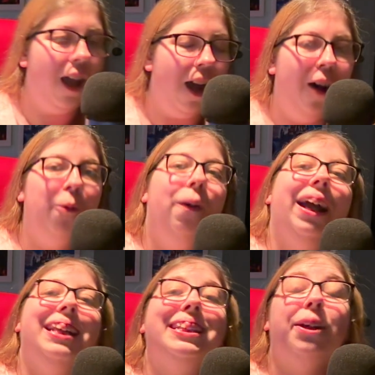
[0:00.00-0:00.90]
All
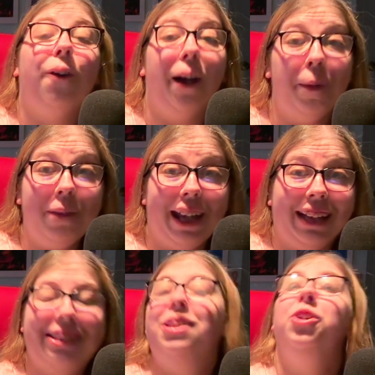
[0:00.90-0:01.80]
right, so up
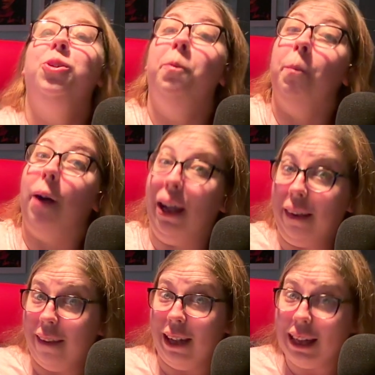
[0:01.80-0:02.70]
next, you
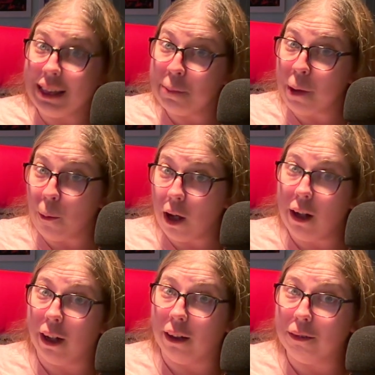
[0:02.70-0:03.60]
might think it's
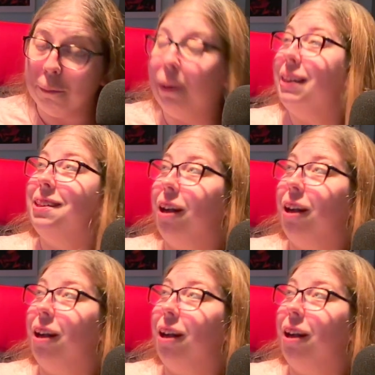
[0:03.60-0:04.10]
Moana based